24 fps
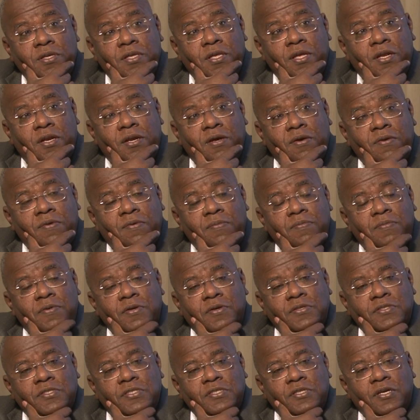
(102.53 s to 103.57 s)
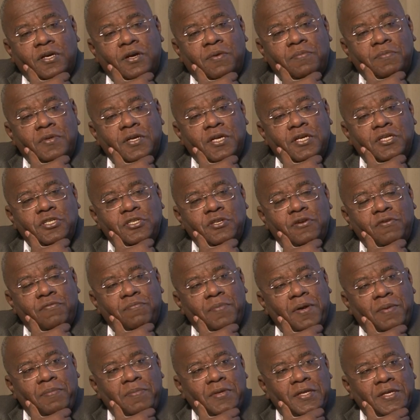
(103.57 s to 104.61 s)
you know, because it's a combination
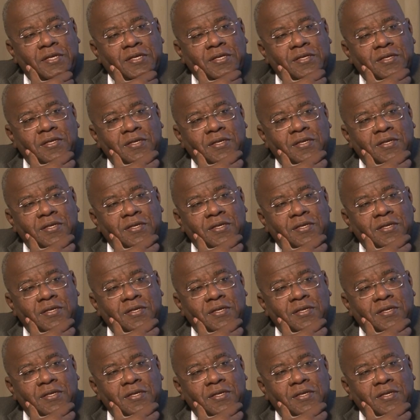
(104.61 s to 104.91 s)
of public